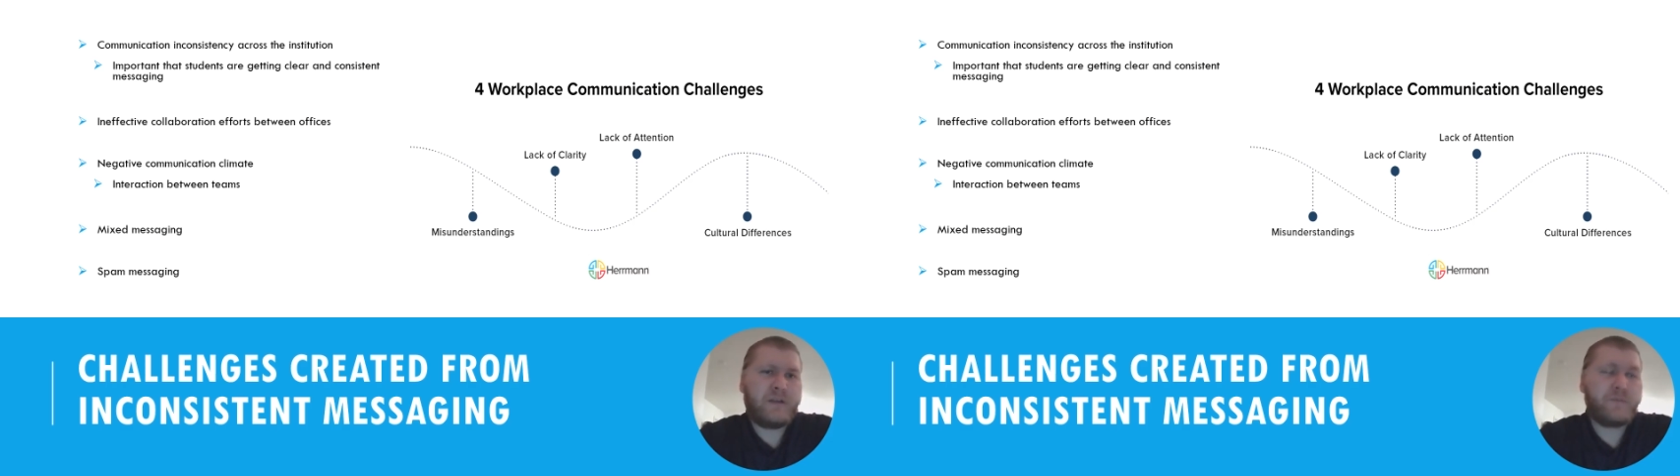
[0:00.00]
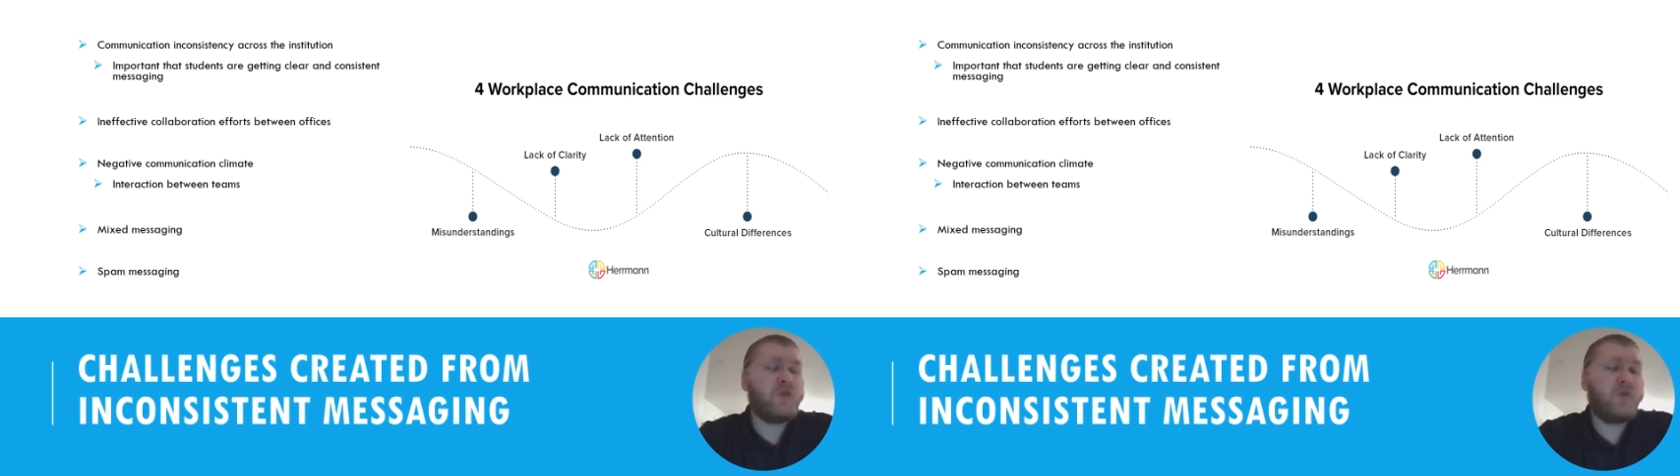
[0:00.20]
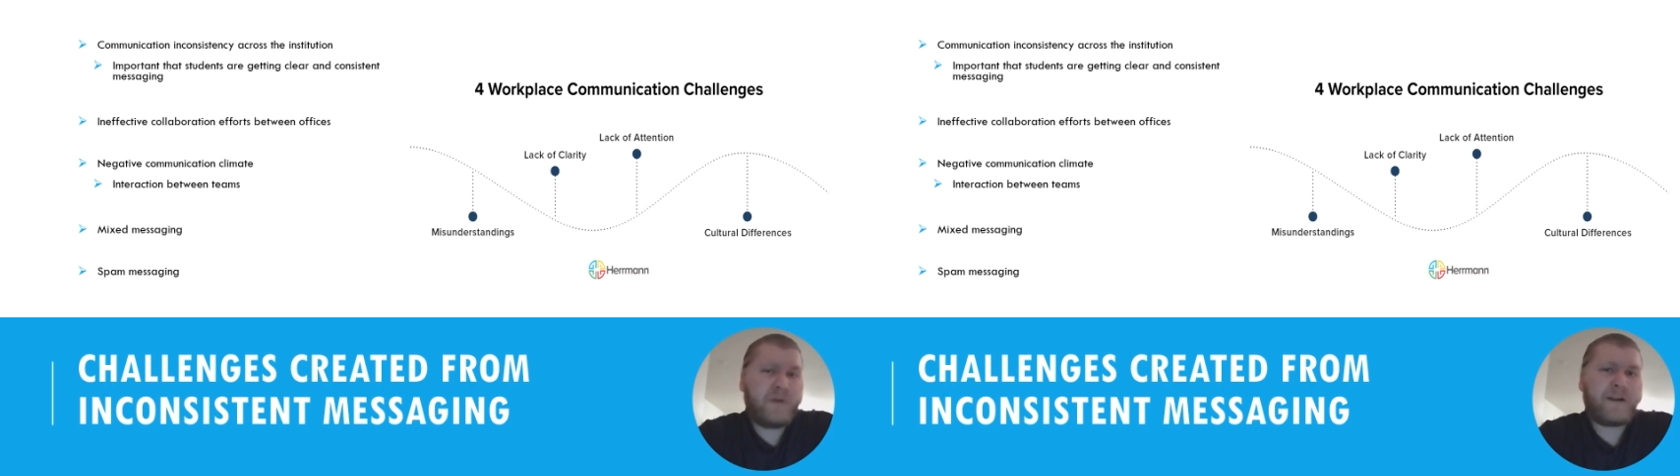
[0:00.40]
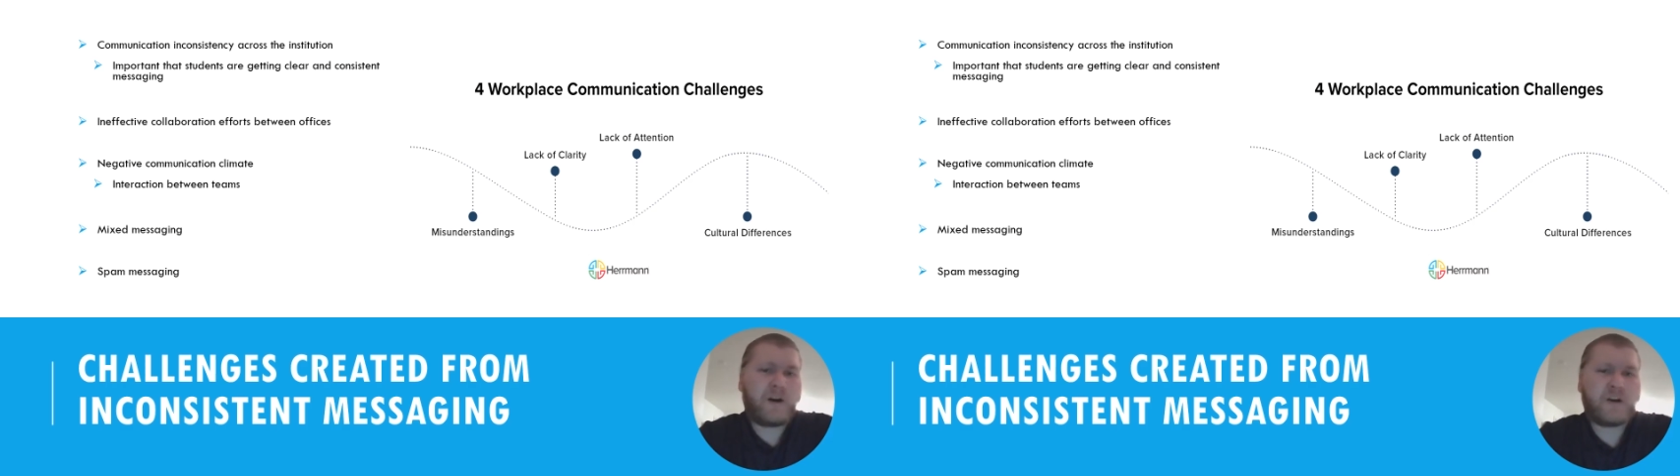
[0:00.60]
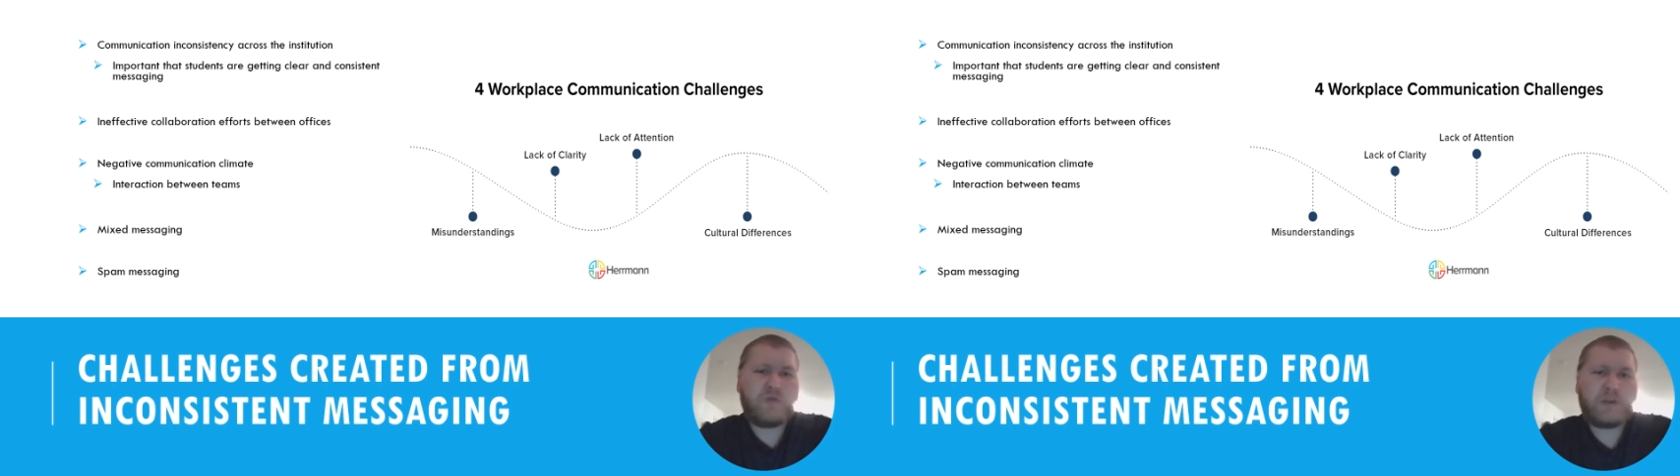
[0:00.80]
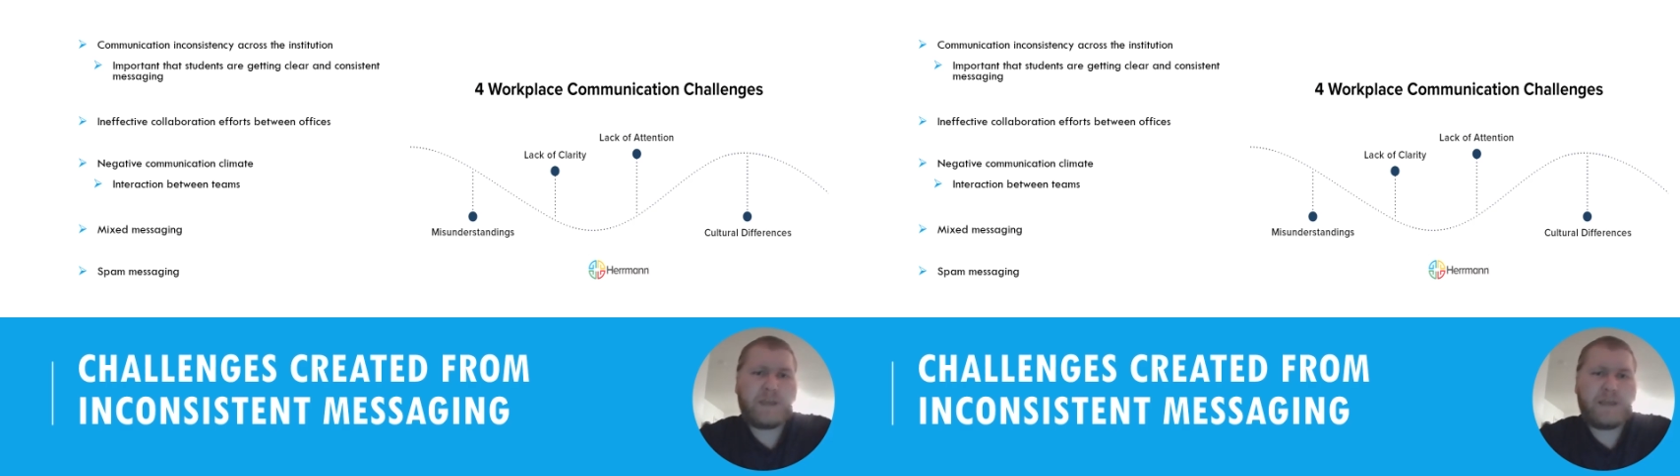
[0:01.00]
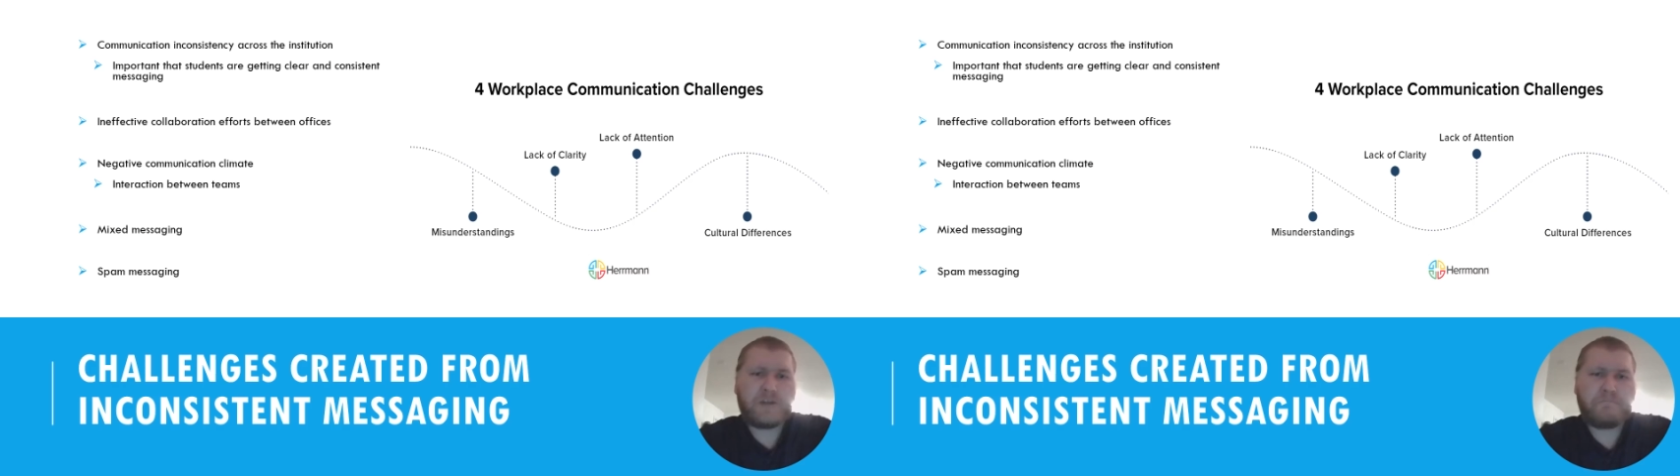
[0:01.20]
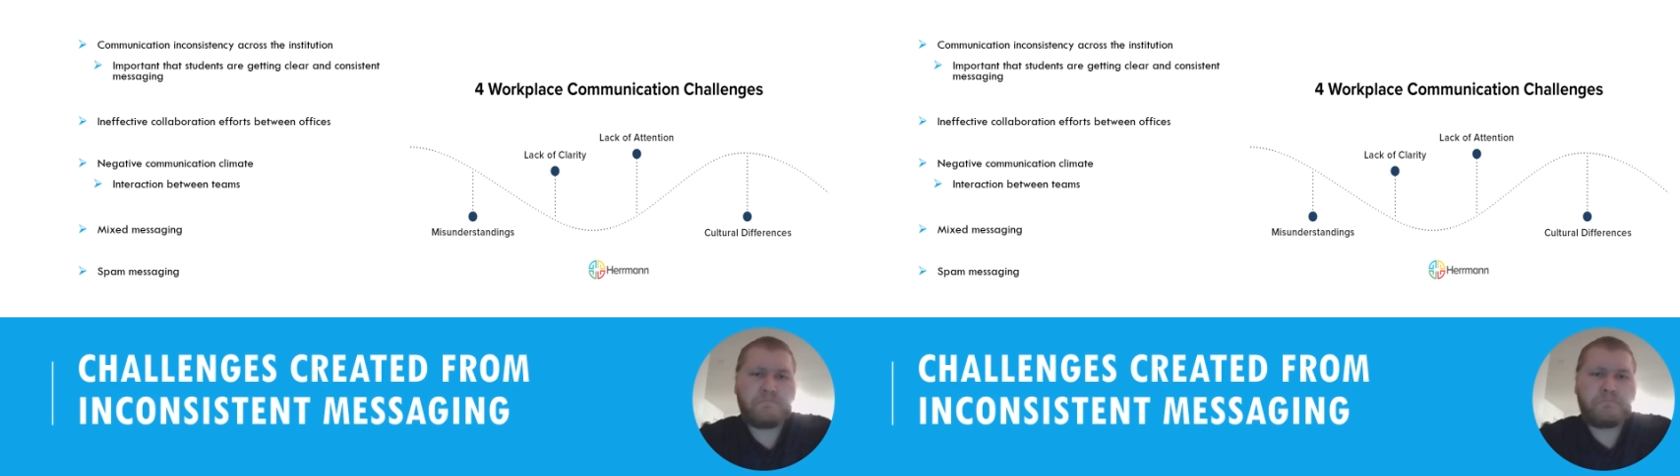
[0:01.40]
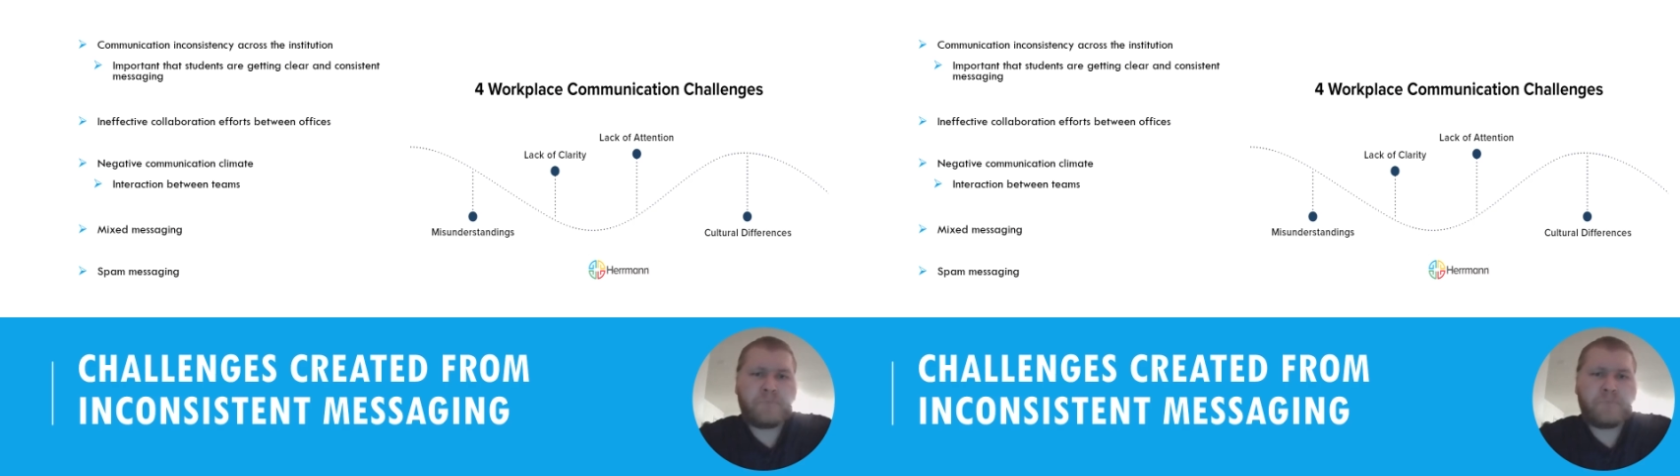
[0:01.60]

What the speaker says: improve on our communication.